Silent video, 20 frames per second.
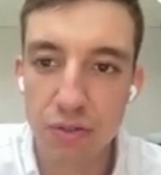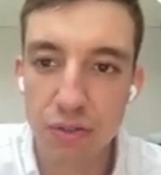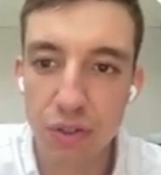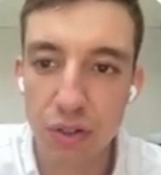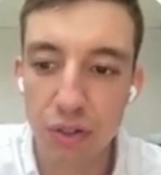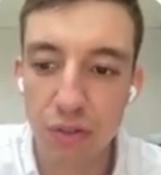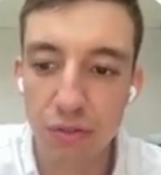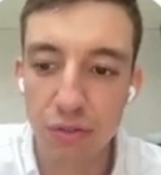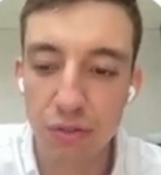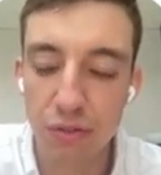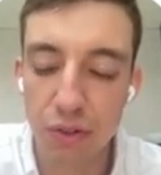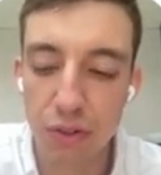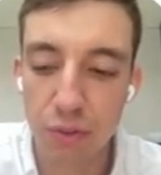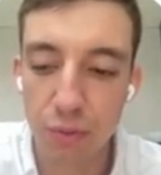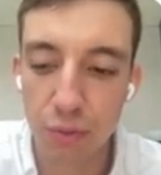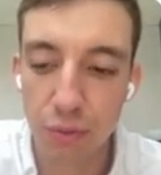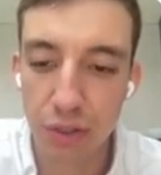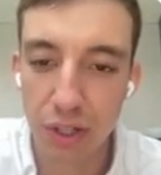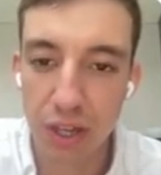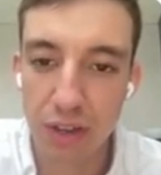So
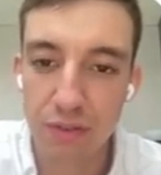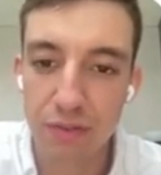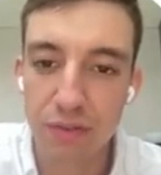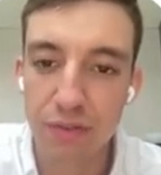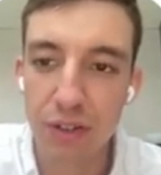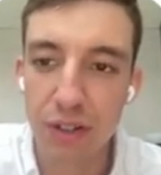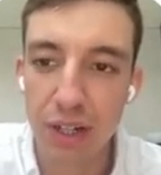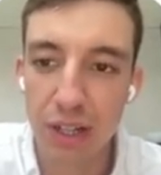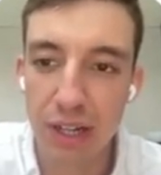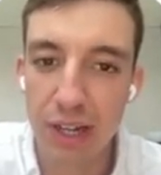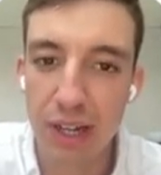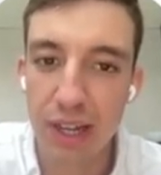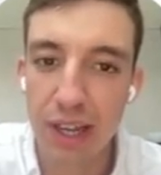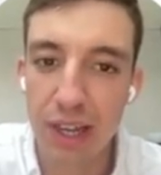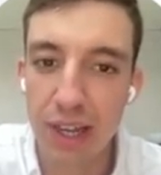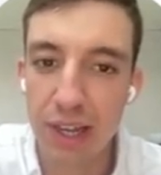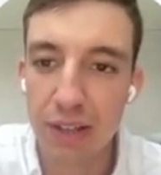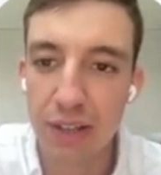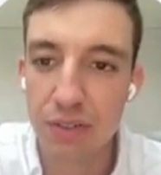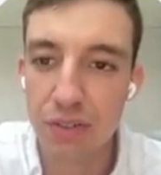you will give
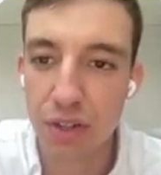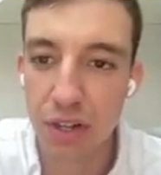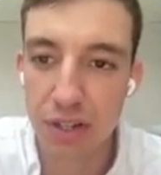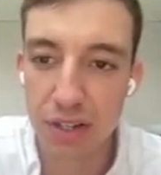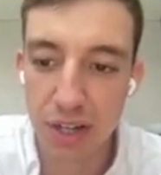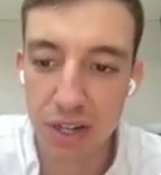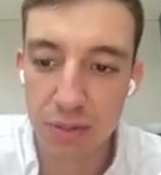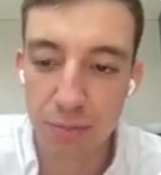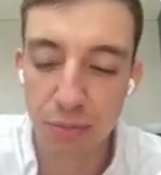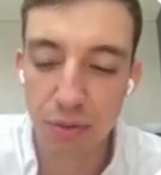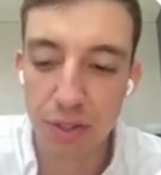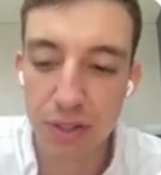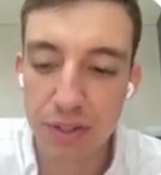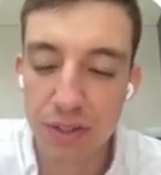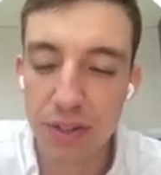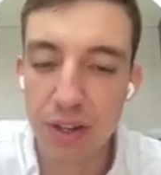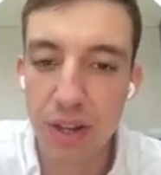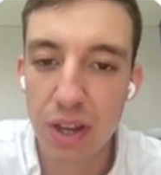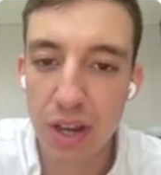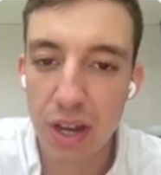Clay certain data
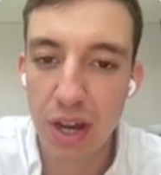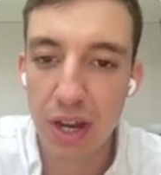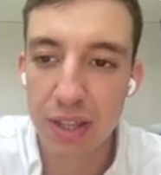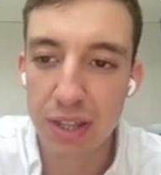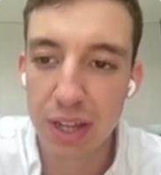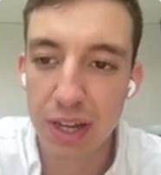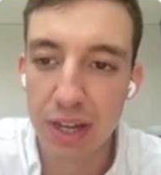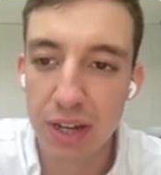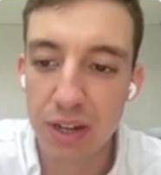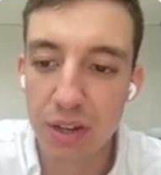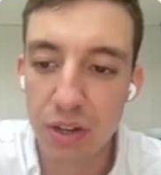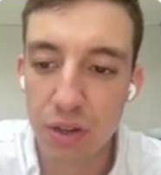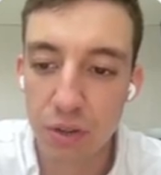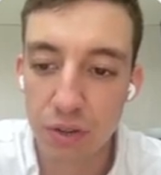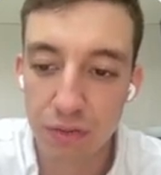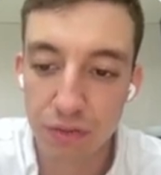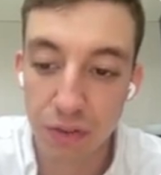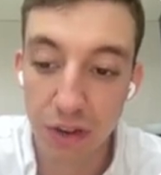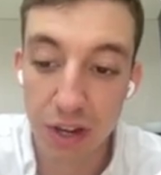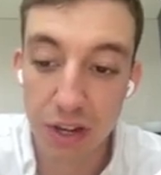points, and then you
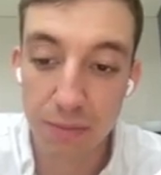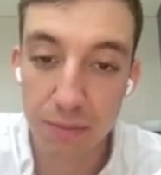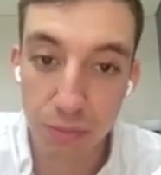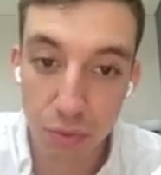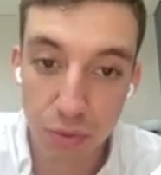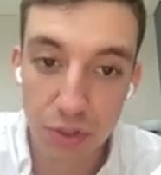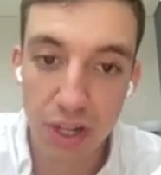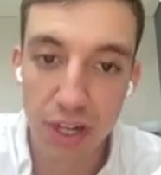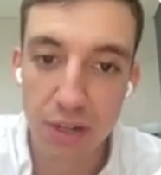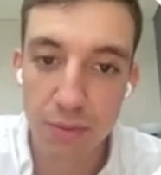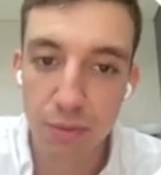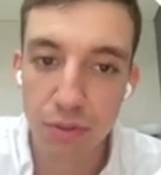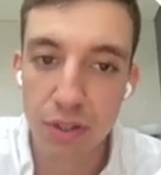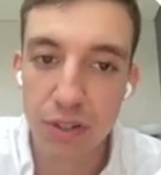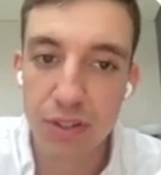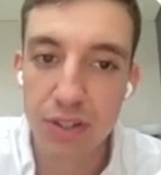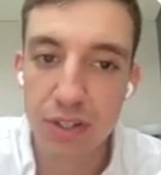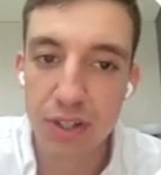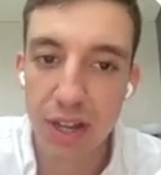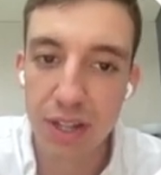can find more data
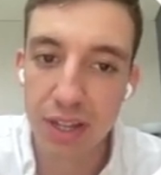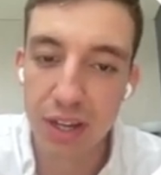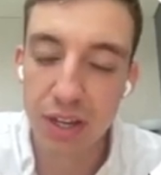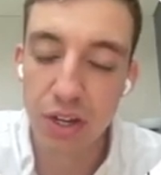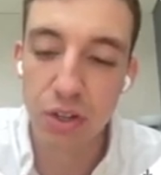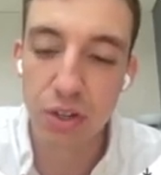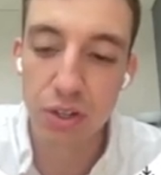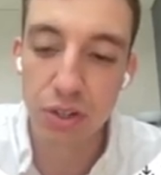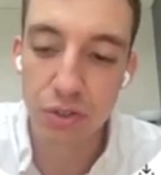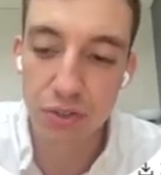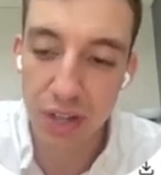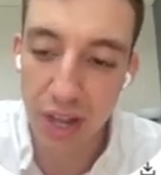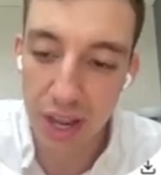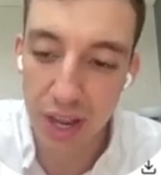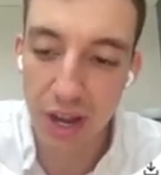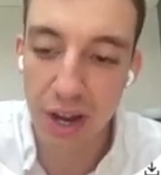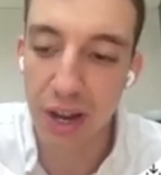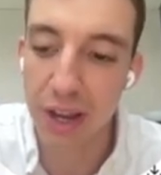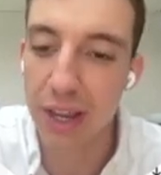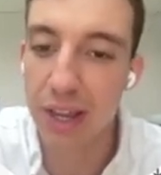points, and then you can use
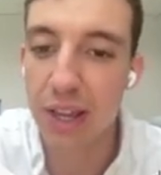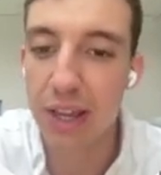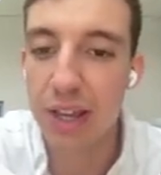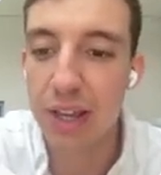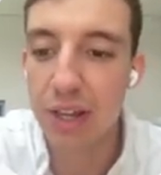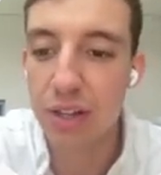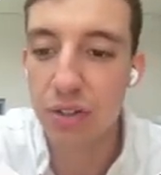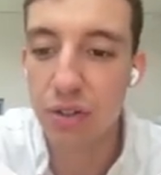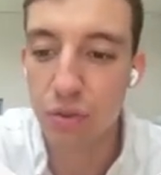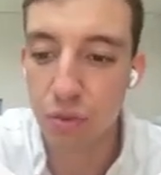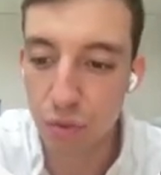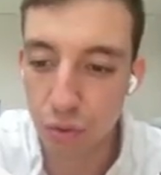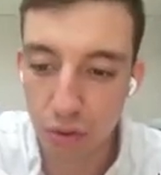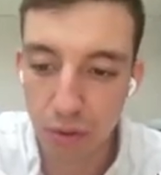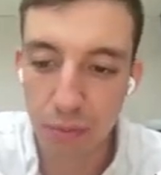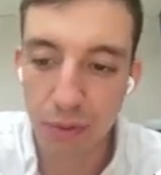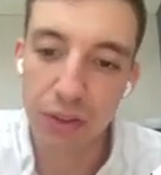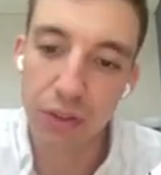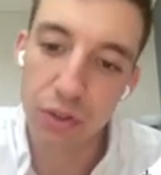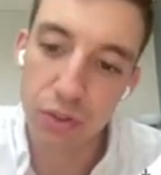AI to
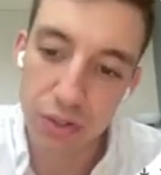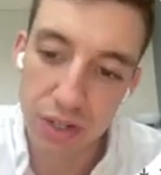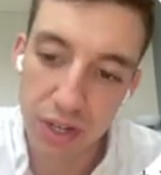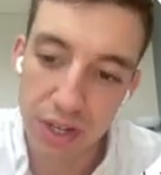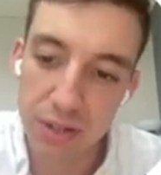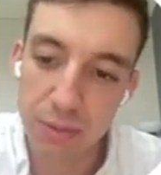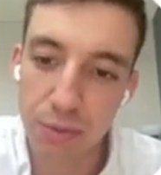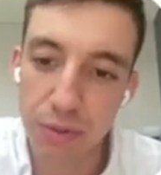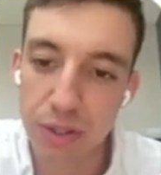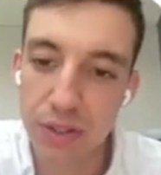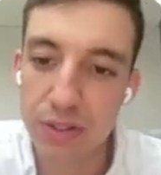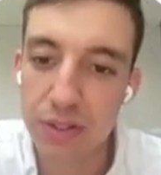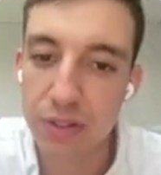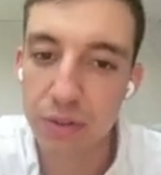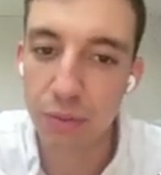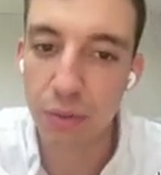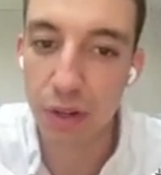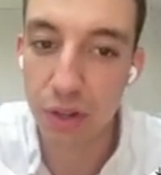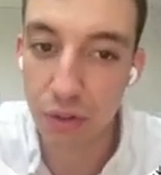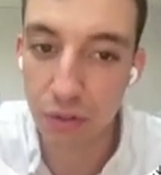talk about those data points
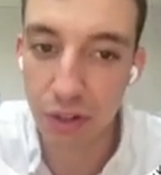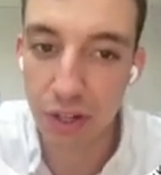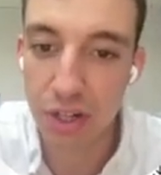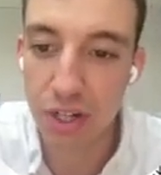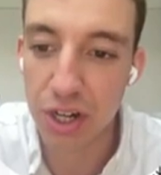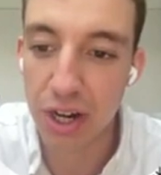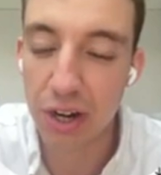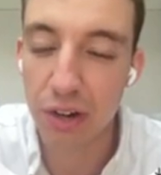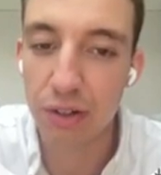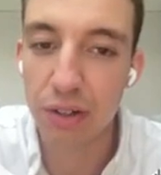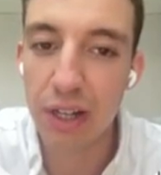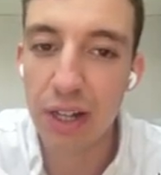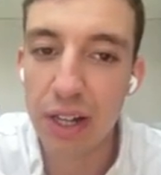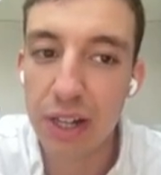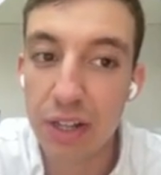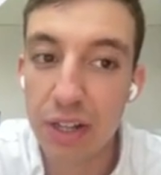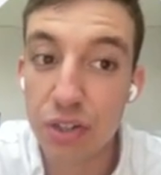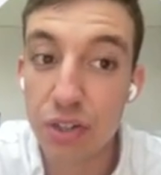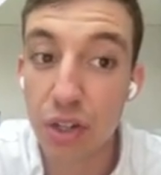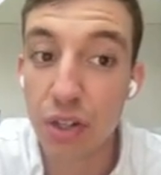when you're reaching out,
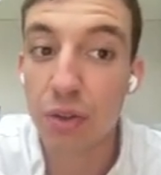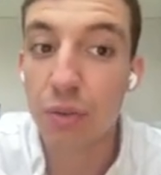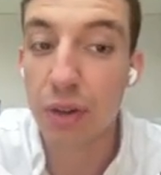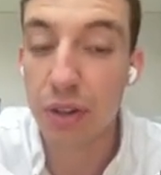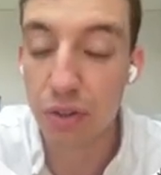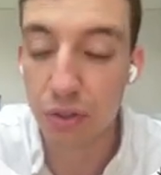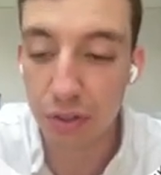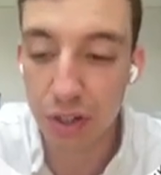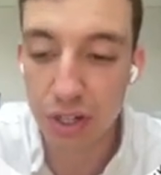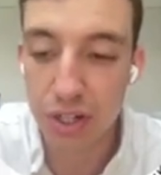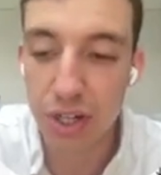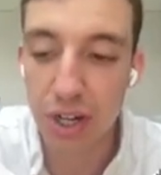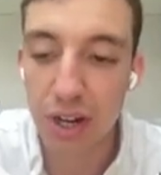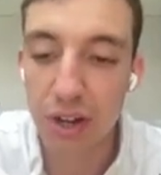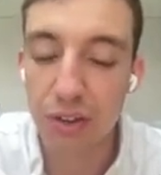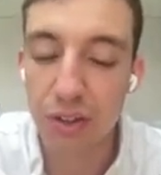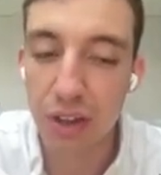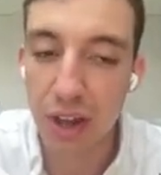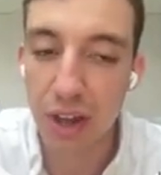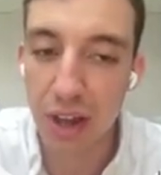so that when you're reaching
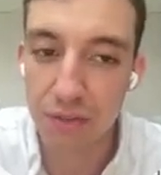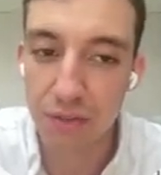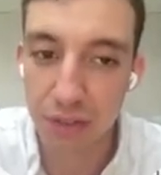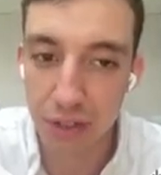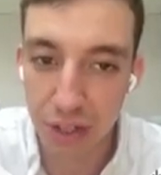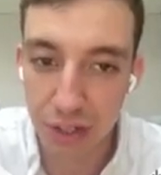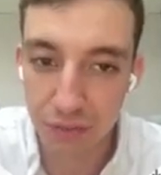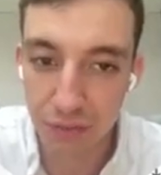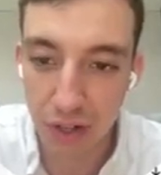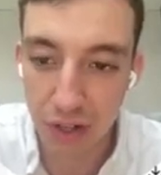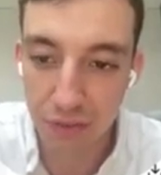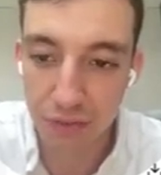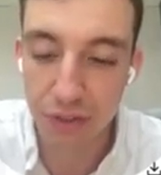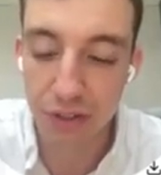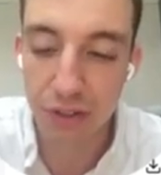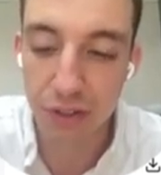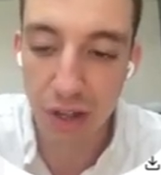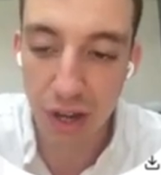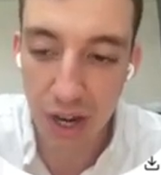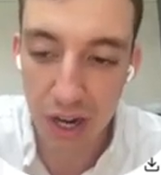out, you have very
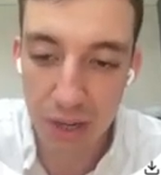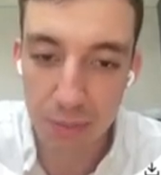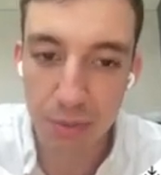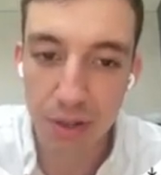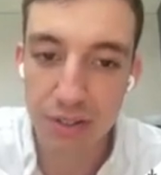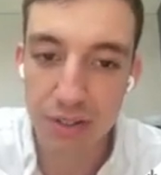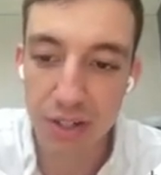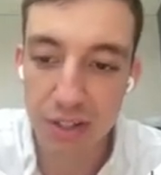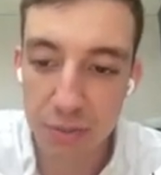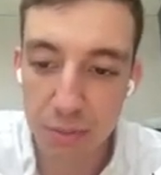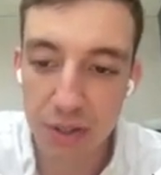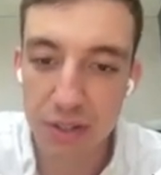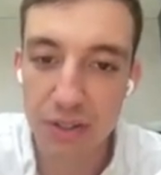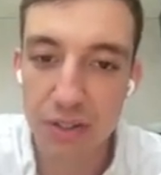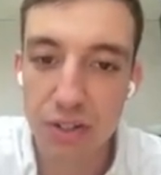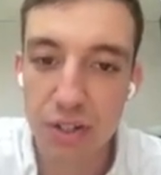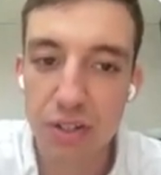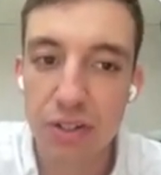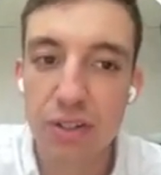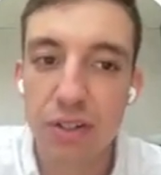relevant, highly personalized
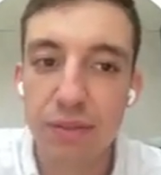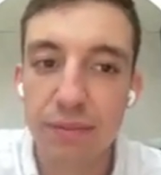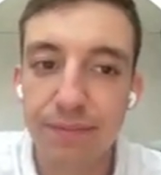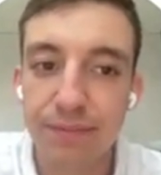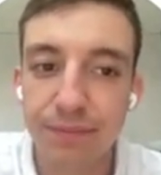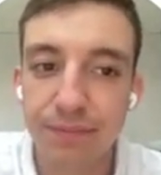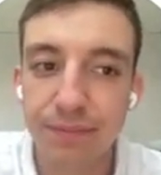messages